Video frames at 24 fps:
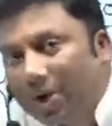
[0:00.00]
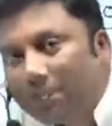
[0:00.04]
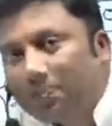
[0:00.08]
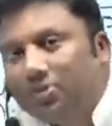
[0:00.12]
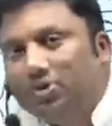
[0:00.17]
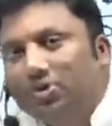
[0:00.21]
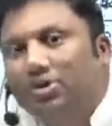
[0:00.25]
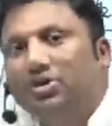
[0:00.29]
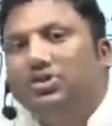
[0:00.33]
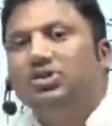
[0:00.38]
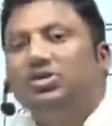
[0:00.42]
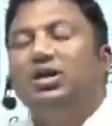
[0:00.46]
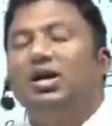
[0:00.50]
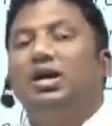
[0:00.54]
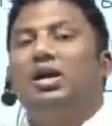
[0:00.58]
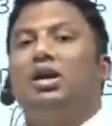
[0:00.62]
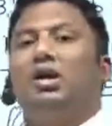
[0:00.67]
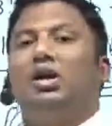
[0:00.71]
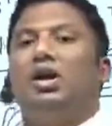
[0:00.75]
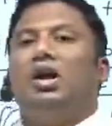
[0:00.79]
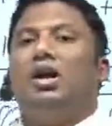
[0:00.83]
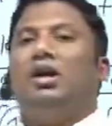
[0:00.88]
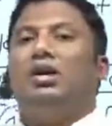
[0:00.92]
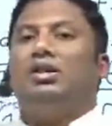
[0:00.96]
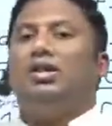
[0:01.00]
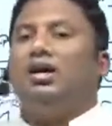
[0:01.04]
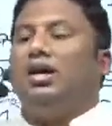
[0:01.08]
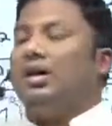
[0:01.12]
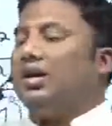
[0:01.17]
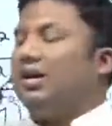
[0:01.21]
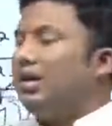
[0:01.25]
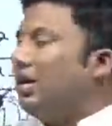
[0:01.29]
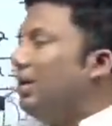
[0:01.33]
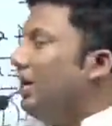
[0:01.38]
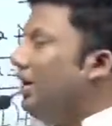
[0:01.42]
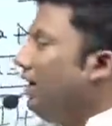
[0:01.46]
options are not
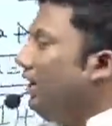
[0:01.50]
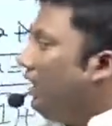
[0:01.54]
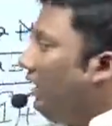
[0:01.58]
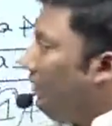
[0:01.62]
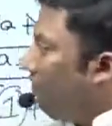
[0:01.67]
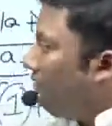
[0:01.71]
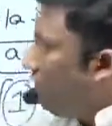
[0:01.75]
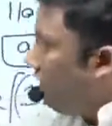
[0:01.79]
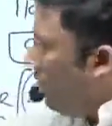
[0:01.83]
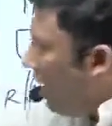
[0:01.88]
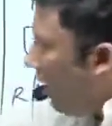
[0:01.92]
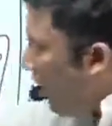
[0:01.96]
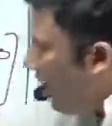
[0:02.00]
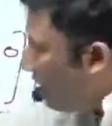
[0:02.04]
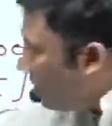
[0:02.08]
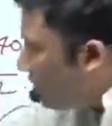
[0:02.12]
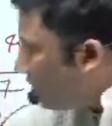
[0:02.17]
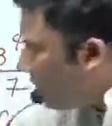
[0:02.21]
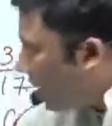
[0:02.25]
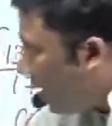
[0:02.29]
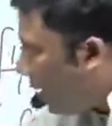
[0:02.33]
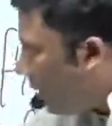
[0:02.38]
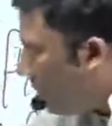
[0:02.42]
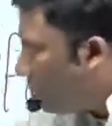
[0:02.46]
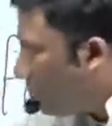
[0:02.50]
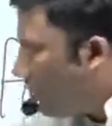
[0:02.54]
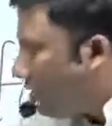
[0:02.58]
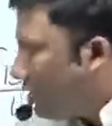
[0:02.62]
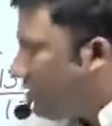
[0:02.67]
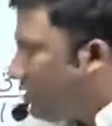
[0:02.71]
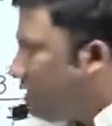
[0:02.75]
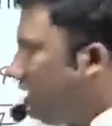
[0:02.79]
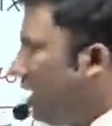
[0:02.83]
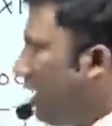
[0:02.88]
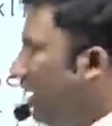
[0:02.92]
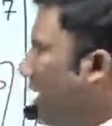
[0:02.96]
there, if the answer
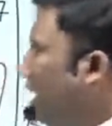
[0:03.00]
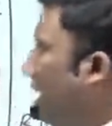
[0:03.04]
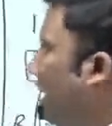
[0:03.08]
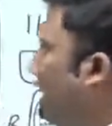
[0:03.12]
options are